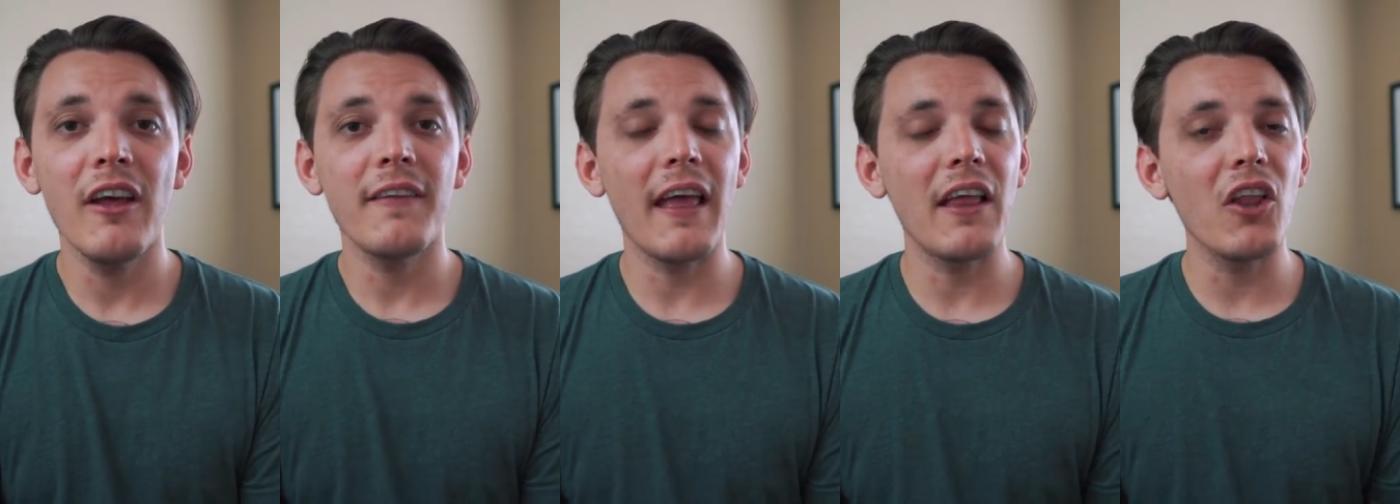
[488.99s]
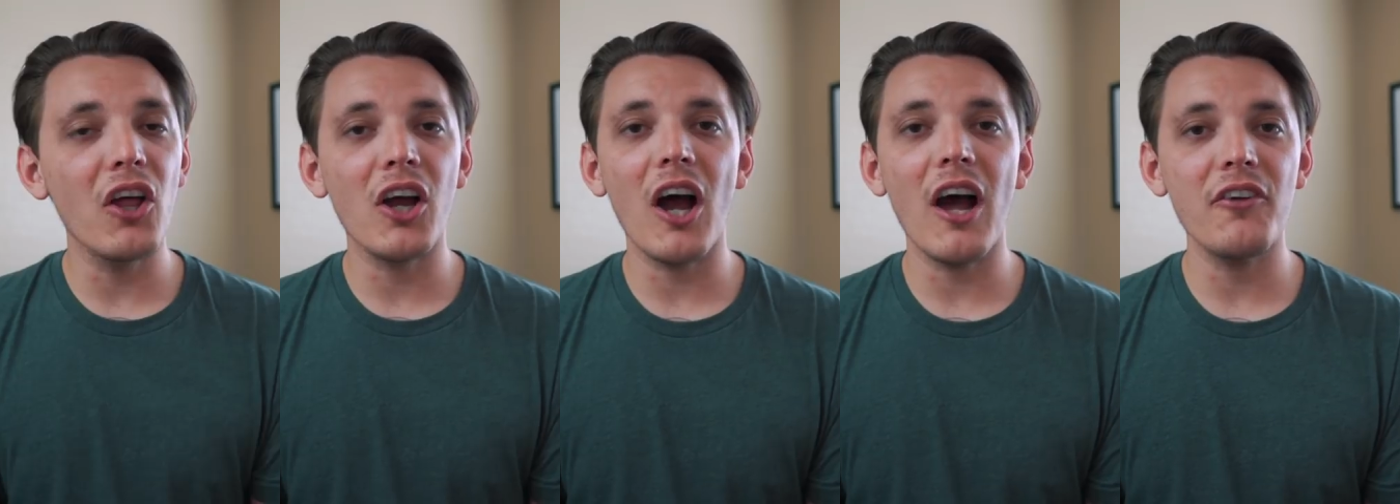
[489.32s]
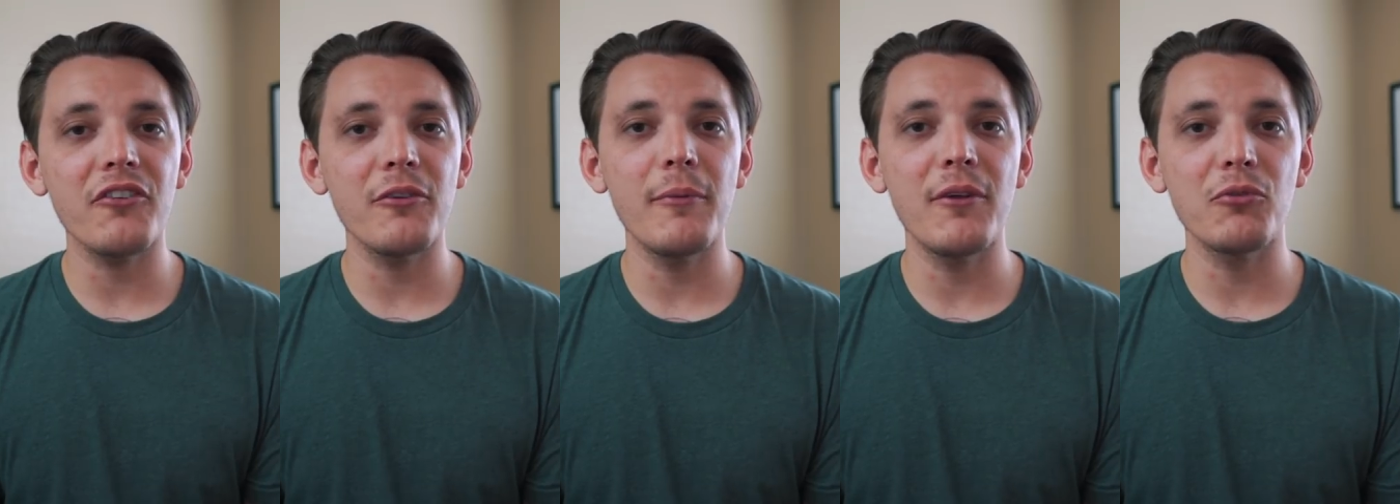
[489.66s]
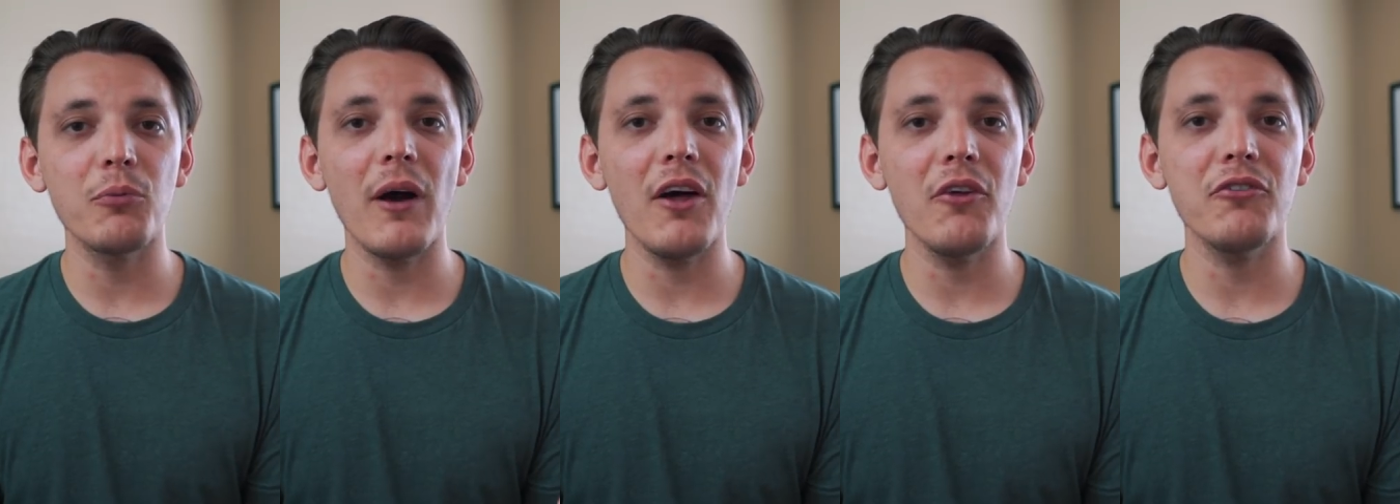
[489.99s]
They look awesome as
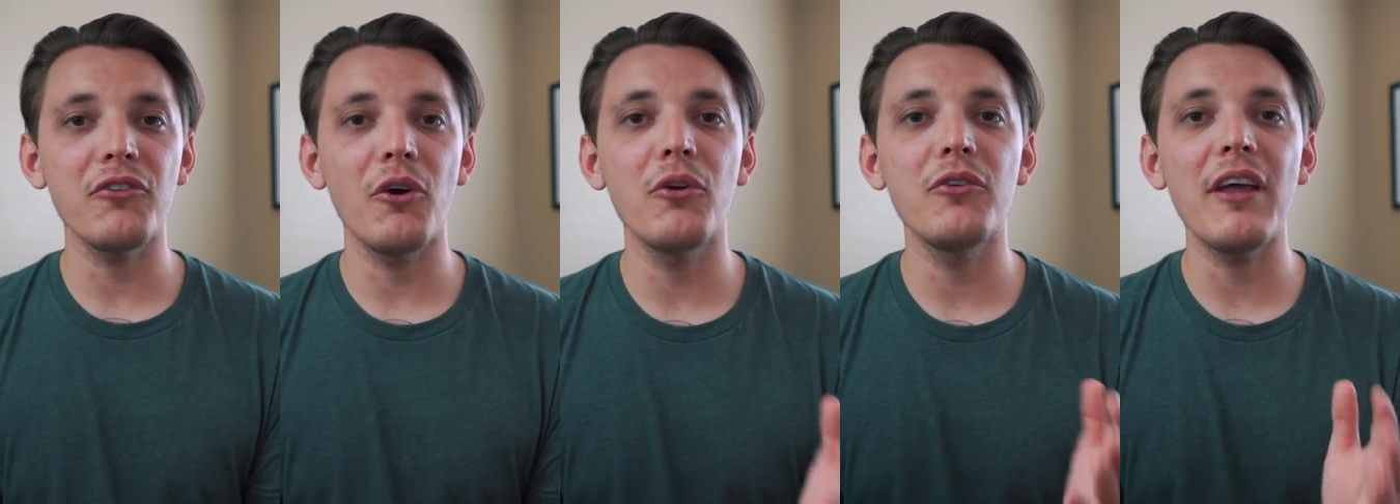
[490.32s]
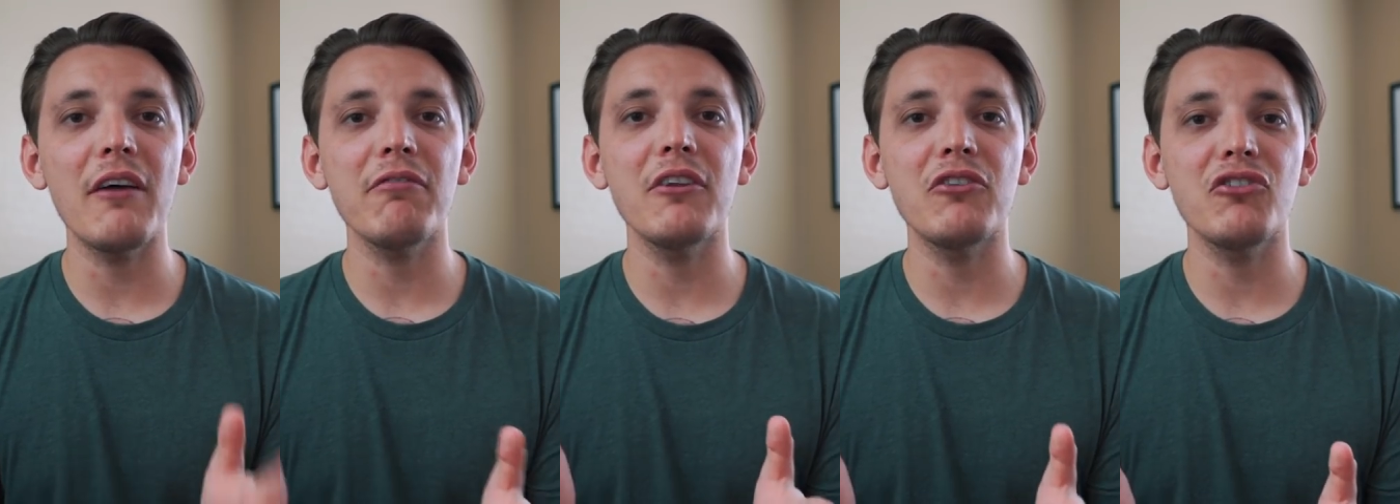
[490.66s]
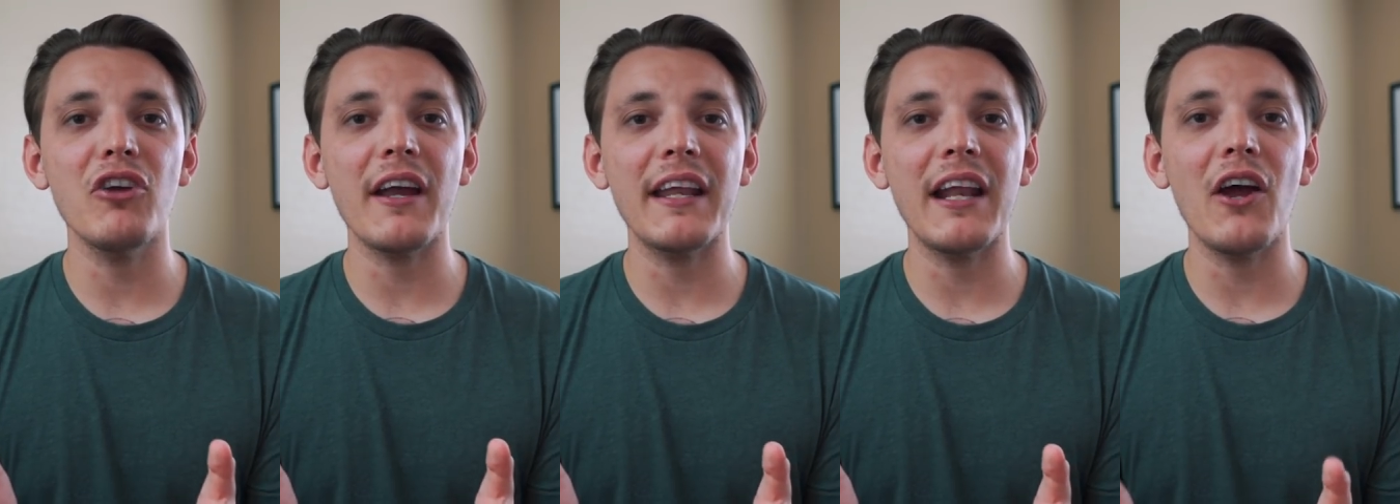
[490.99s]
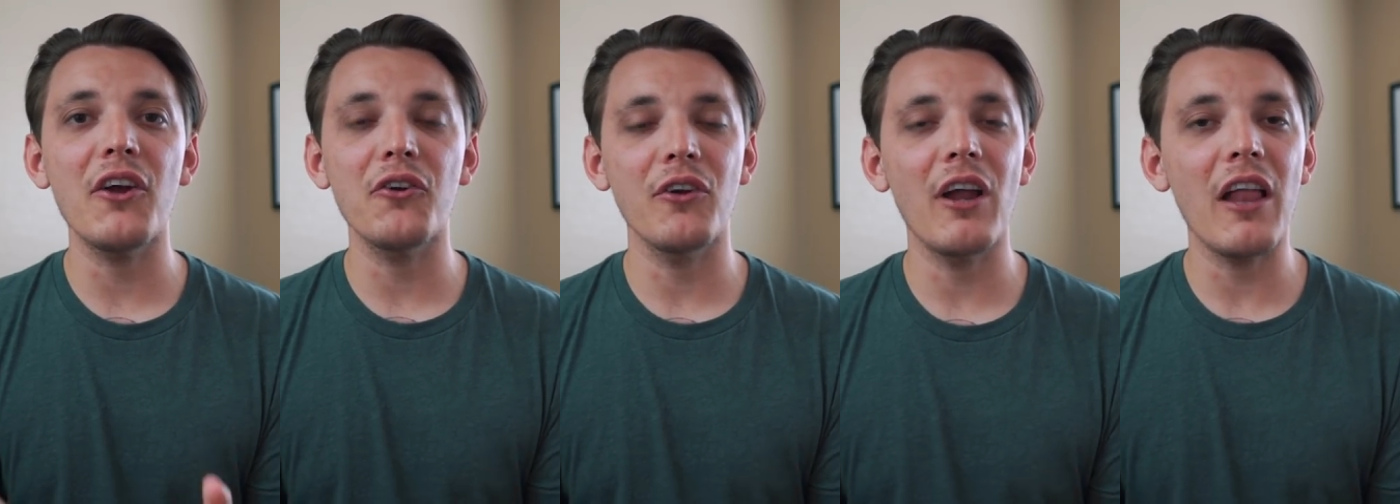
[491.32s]
well, so definitely check it
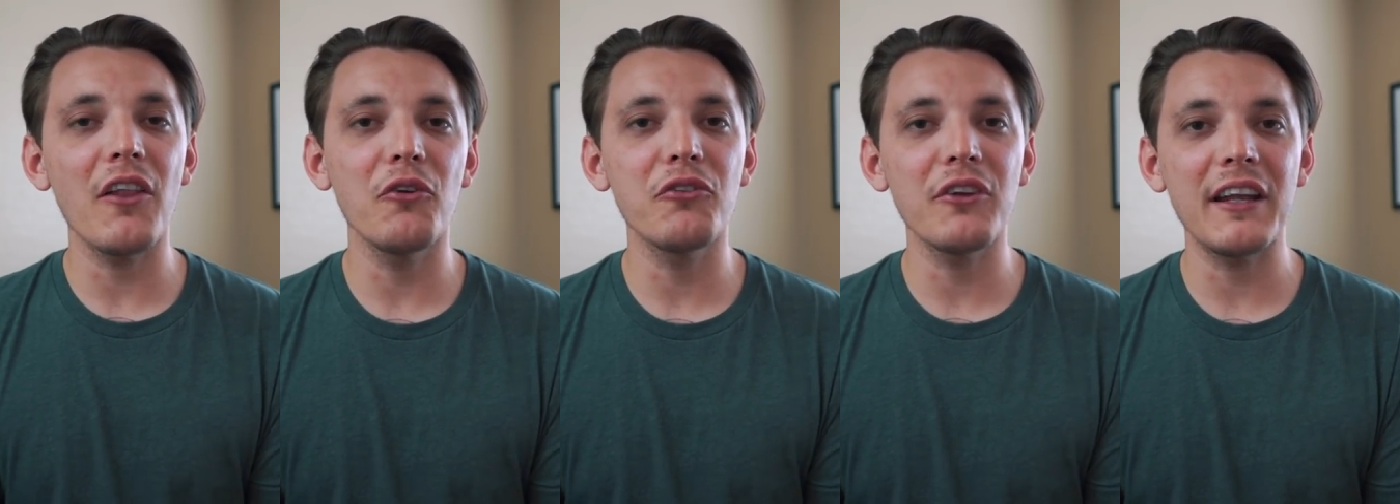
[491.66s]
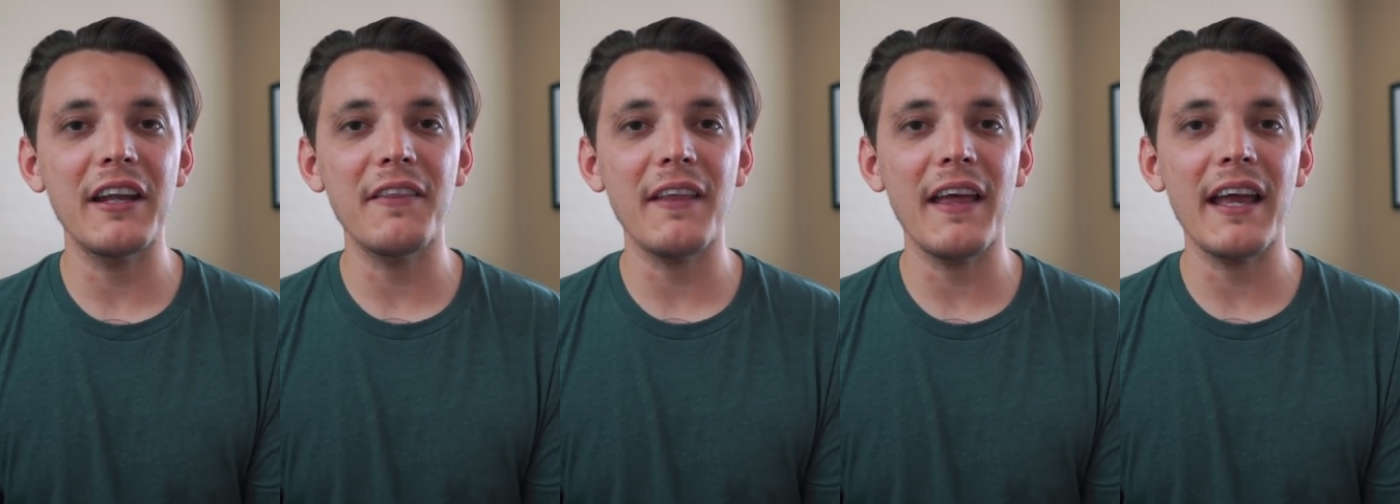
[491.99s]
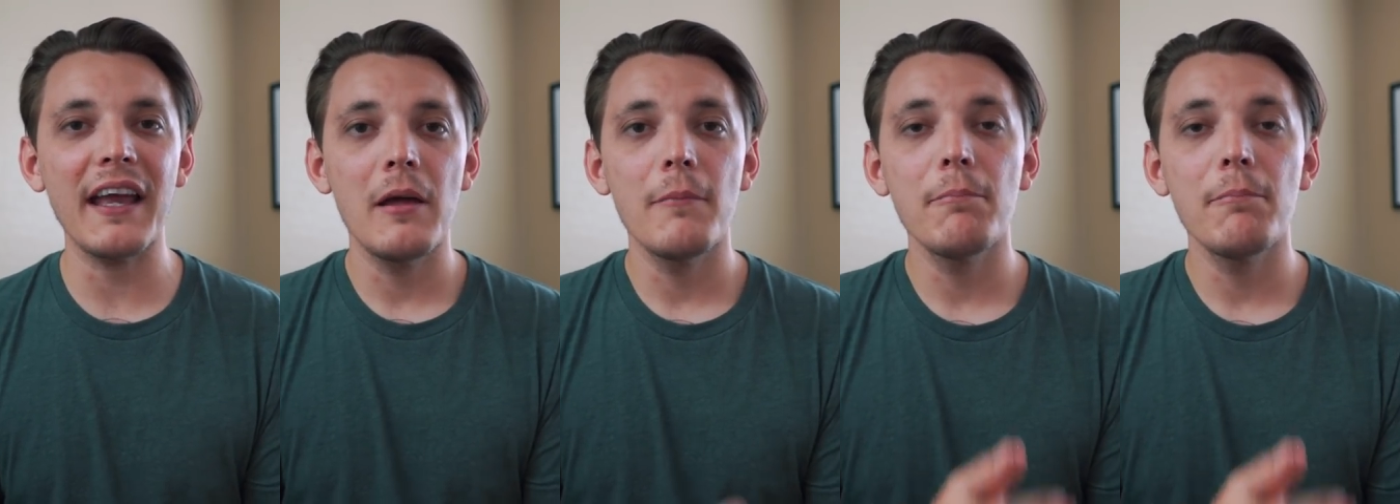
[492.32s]
out. You're not losing anything.